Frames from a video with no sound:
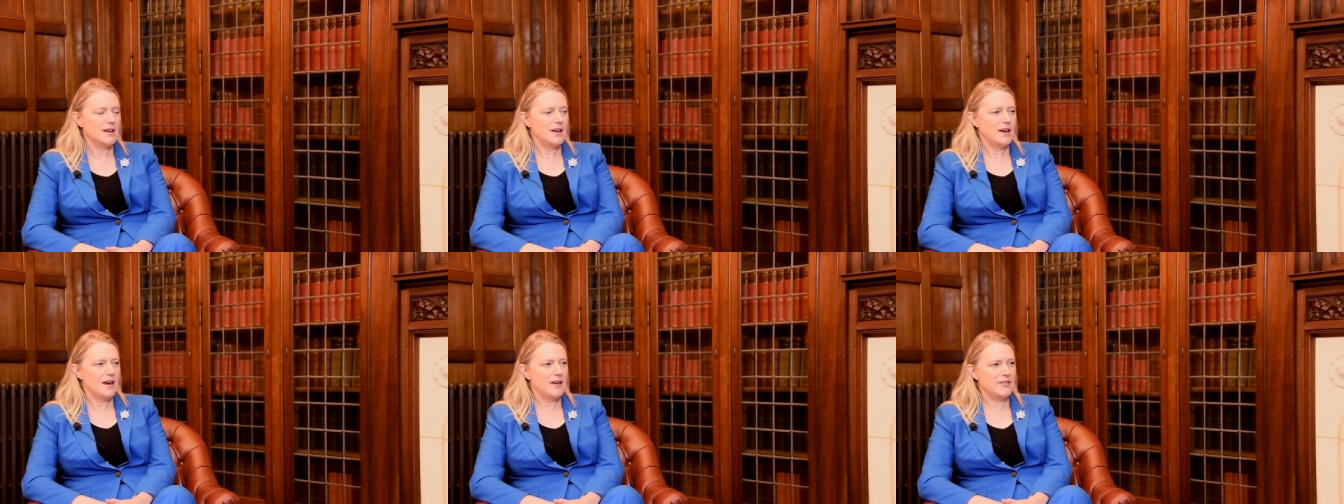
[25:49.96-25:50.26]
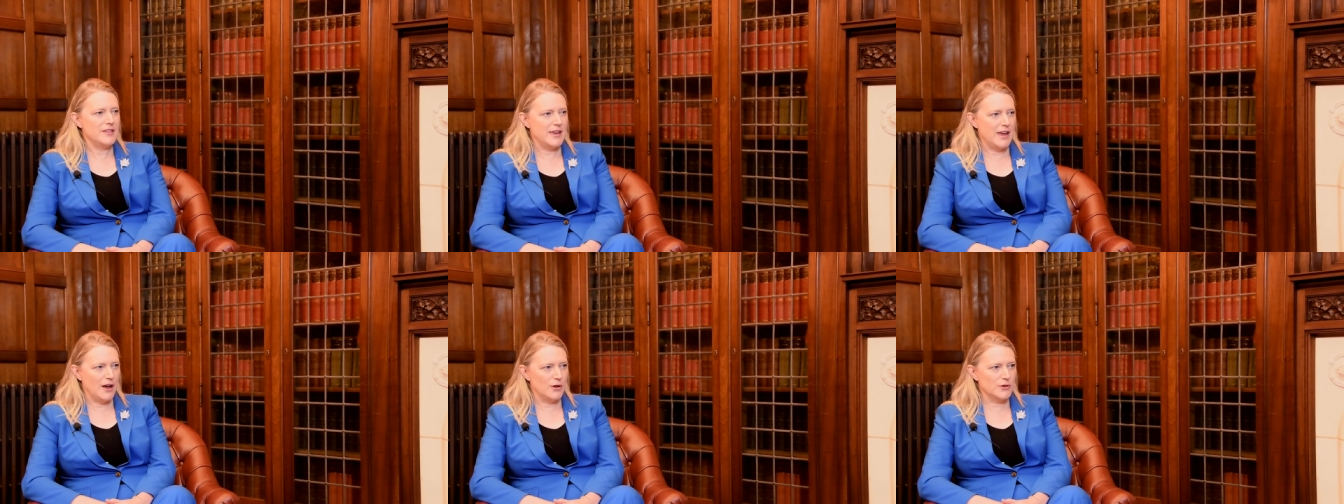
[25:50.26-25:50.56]

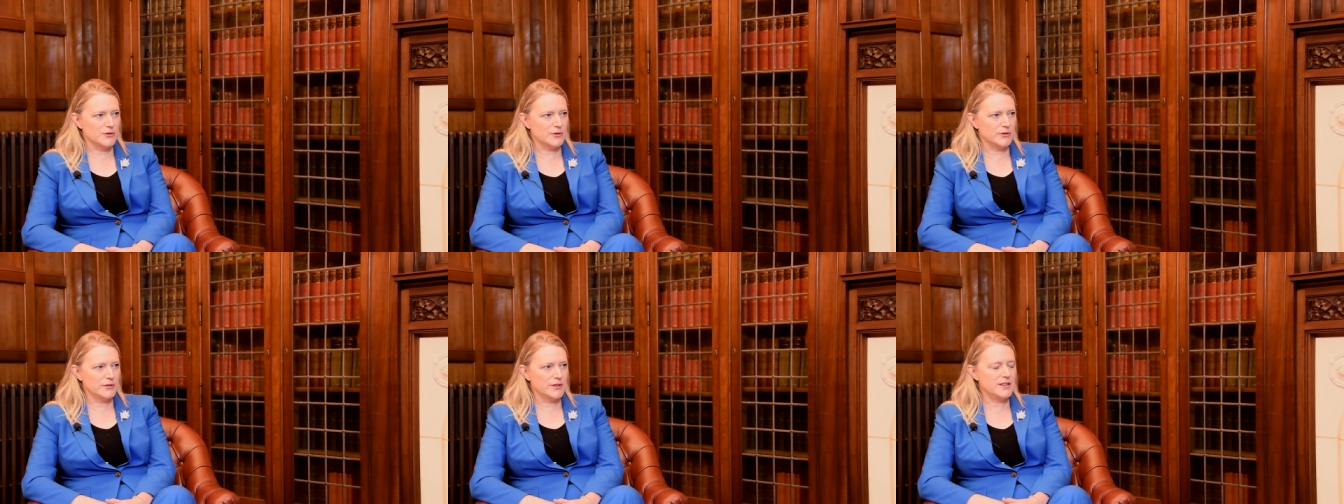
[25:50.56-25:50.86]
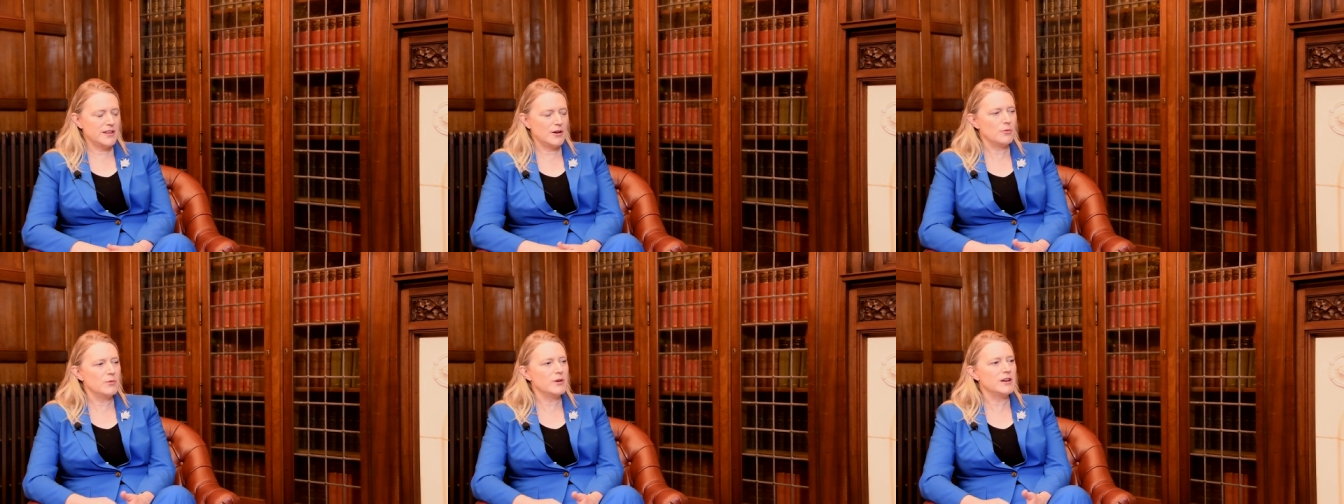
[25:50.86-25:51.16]
and the elderly
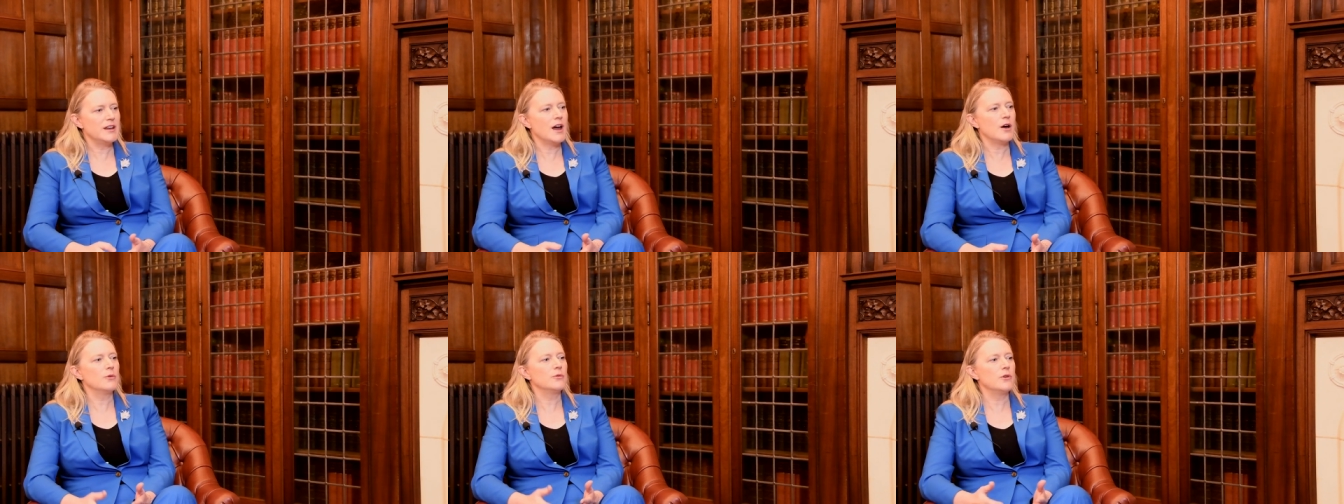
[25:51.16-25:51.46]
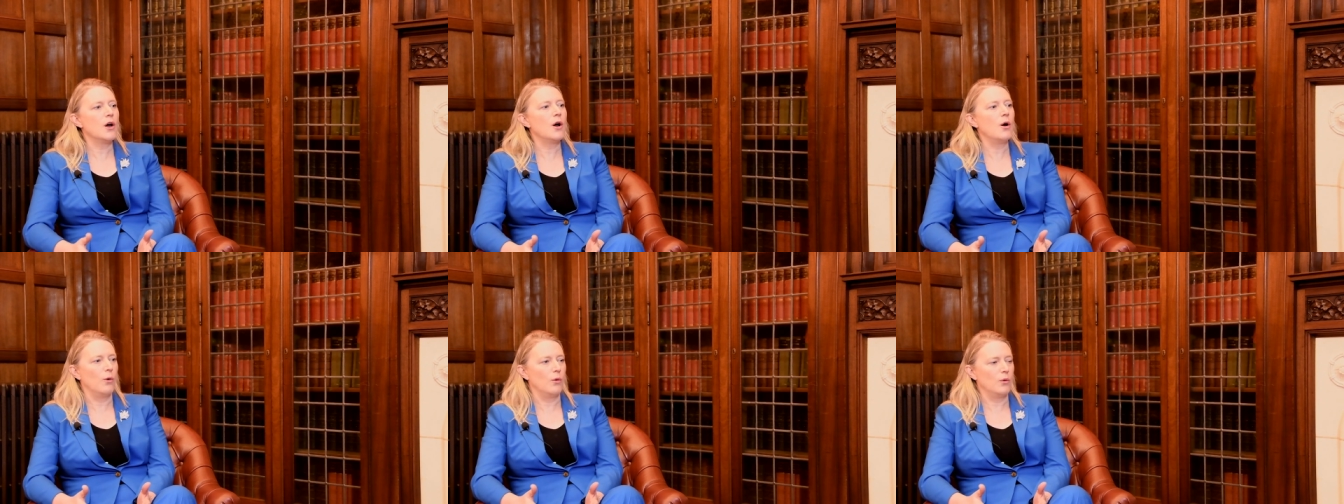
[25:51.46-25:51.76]
that we now
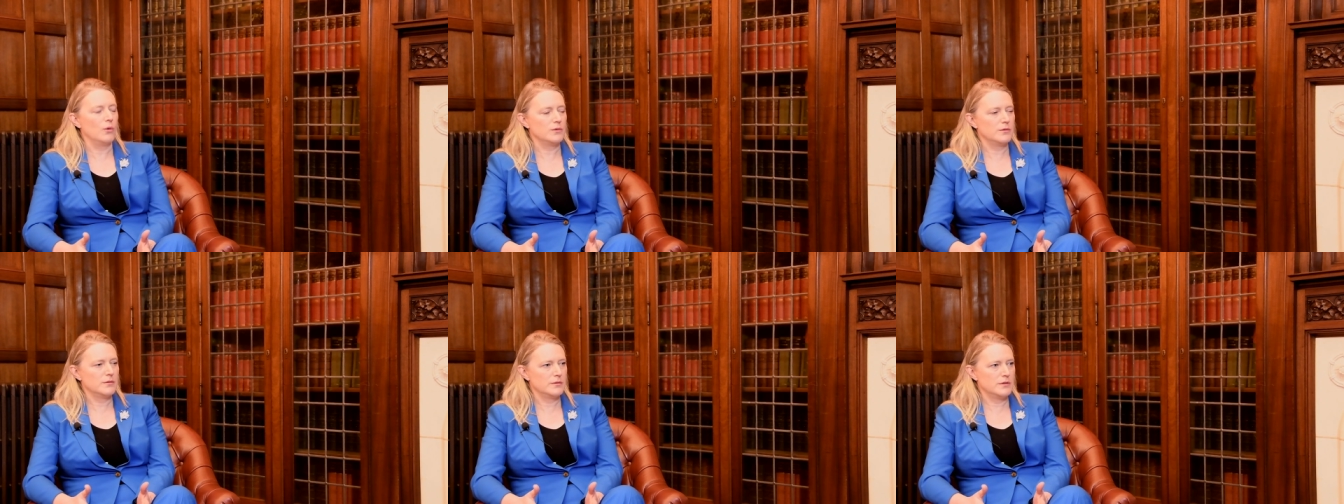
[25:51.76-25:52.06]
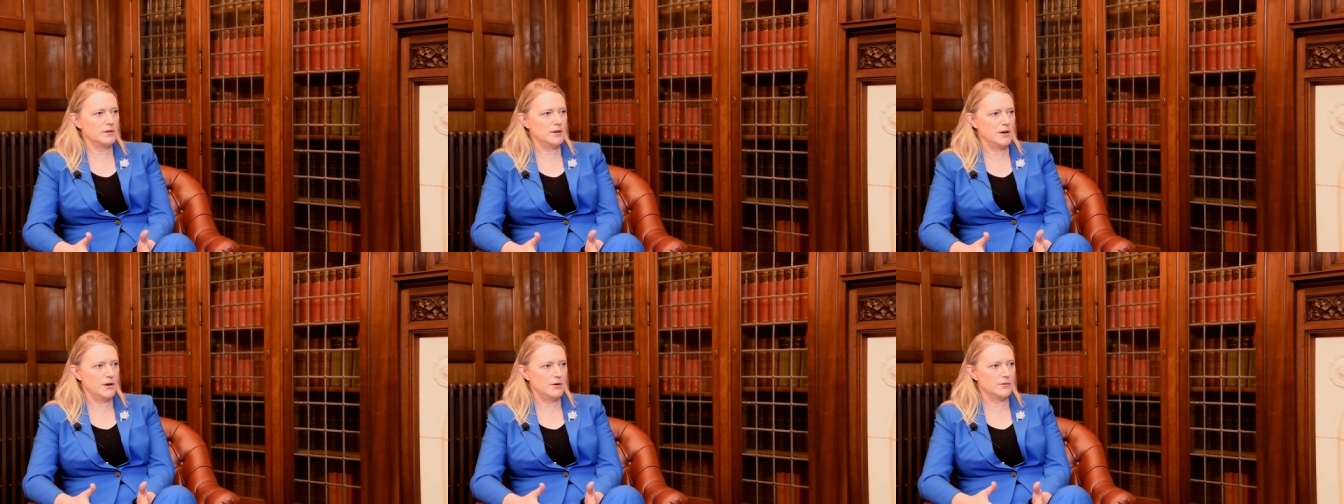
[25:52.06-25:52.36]
know,
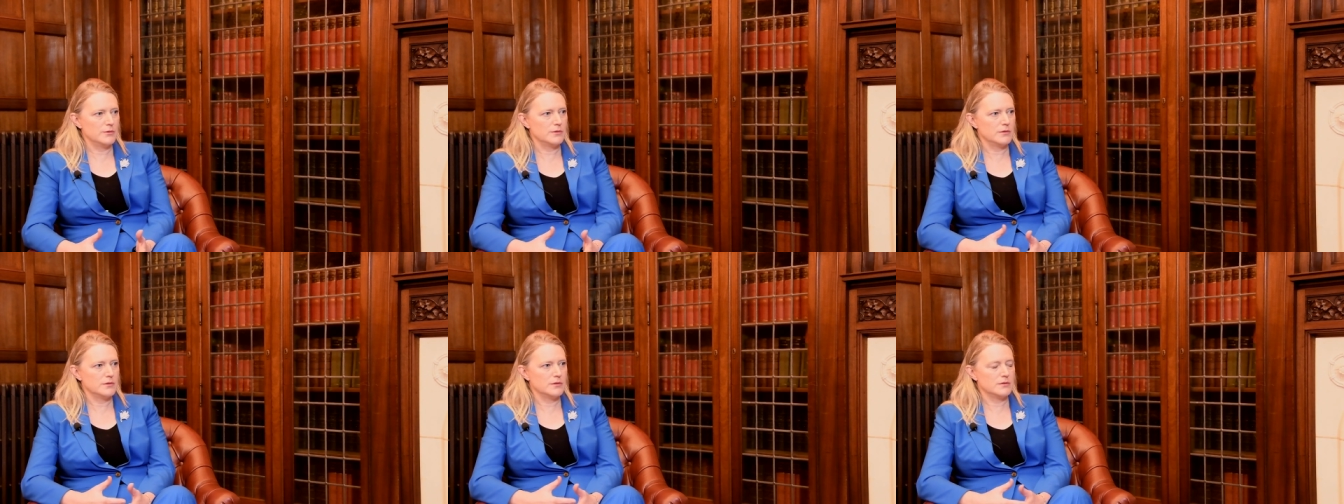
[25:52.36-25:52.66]
you know,